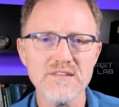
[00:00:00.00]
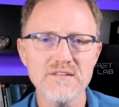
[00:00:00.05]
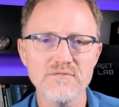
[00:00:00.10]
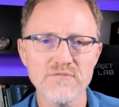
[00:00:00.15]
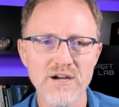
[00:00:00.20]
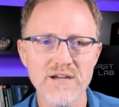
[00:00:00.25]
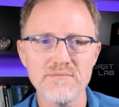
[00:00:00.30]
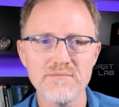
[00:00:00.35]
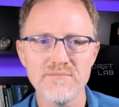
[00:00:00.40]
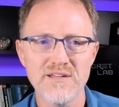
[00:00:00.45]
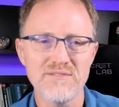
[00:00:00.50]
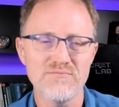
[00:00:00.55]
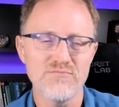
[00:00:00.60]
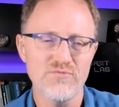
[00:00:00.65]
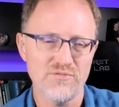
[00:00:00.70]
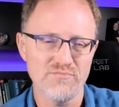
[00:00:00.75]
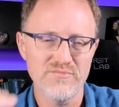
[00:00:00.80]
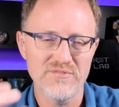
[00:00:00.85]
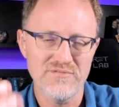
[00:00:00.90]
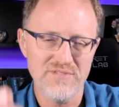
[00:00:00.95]
right? And I
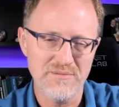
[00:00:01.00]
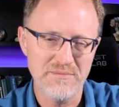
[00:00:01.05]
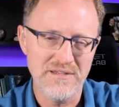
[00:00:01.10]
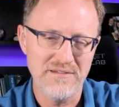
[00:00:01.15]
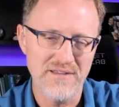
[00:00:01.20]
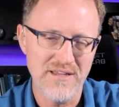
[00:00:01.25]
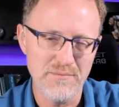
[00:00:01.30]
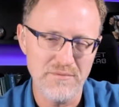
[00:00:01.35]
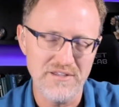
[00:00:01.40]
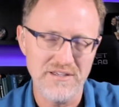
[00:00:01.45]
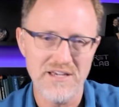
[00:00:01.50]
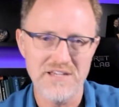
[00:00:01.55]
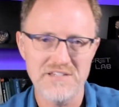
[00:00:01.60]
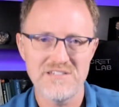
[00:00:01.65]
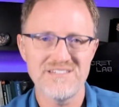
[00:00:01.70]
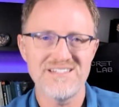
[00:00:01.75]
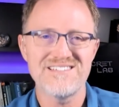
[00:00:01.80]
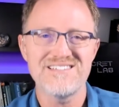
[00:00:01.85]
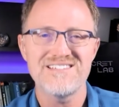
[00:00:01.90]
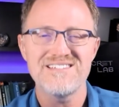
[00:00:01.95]
mean, Emily
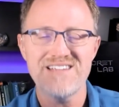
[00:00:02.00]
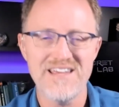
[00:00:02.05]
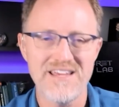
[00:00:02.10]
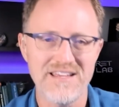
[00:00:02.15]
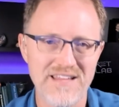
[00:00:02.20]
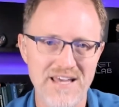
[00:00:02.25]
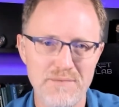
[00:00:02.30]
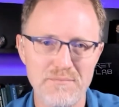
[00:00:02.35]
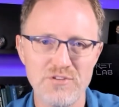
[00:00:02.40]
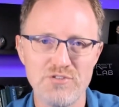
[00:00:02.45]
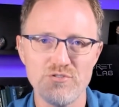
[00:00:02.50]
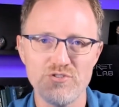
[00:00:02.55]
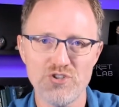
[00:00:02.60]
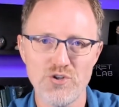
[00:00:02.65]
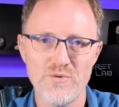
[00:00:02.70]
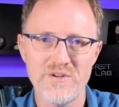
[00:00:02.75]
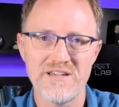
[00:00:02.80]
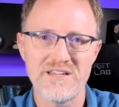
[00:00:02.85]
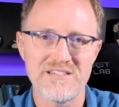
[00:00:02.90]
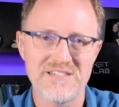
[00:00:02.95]
Casey's not saying that, but they're
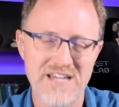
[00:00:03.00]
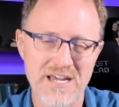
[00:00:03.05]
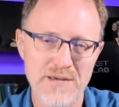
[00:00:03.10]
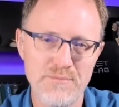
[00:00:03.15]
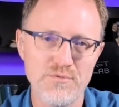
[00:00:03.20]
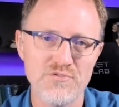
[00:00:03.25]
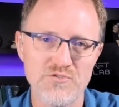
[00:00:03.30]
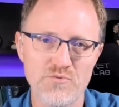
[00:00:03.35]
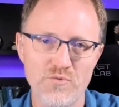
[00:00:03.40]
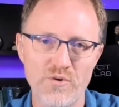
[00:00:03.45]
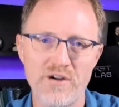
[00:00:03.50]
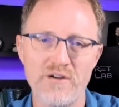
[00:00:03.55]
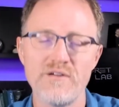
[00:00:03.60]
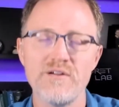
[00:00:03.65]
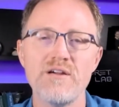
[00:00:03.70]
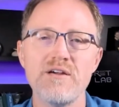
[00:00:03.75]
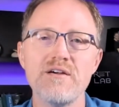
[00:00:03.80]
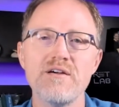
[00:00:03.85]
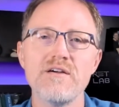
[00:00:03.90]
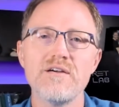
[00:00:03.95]
showing examples where,
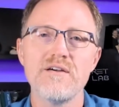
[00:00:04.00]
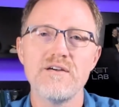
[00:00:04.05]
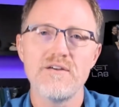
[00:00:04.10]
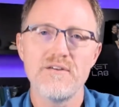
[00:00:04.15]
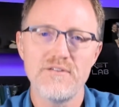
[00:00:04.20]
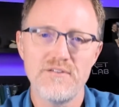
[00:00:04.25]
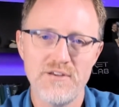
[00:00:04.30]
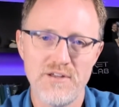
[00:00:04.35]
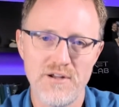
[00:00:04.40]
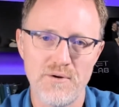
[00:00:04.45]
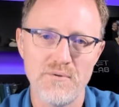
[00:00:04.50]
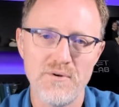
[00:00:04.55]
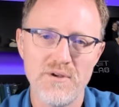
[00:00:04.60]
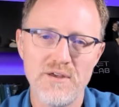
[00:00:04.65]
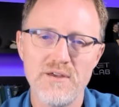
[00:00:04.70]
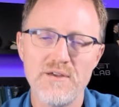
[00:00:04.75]
you know,